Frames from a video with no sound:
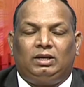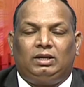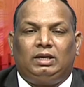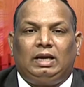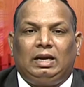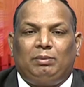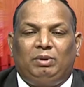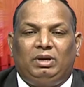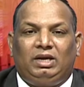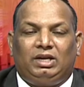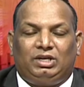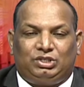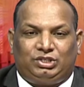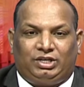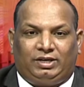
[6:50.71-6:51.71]
it being
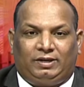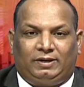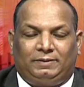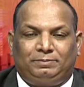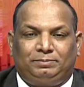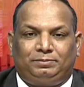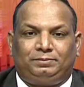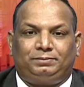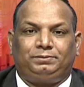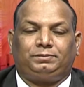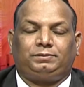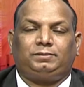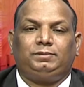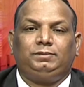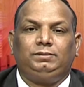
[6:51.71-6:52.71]
initiated.
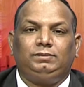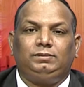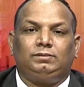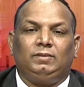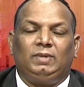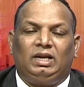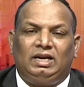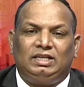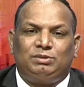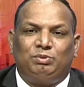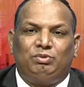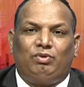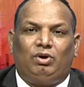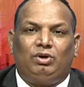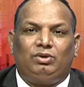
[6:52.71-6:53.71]
Let us move
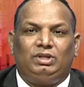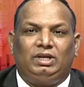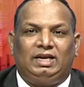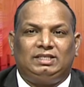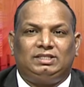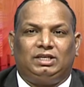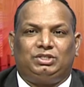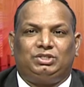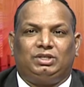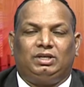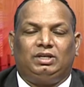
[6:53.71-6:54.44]
on to the next section.